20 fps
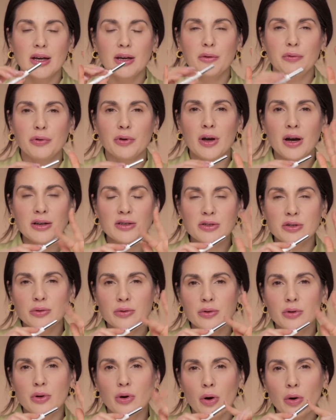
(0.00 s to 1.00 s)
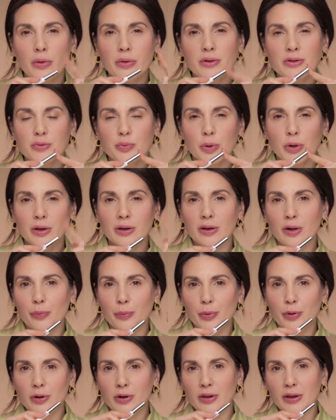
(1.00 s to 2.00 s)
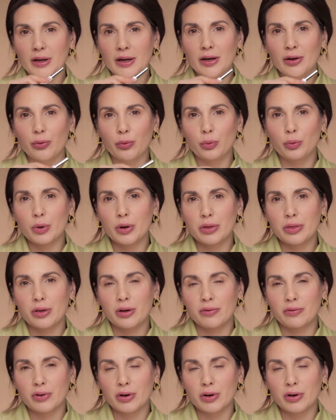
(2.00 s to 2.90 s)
If you guys don't know this product, I'll put a link with a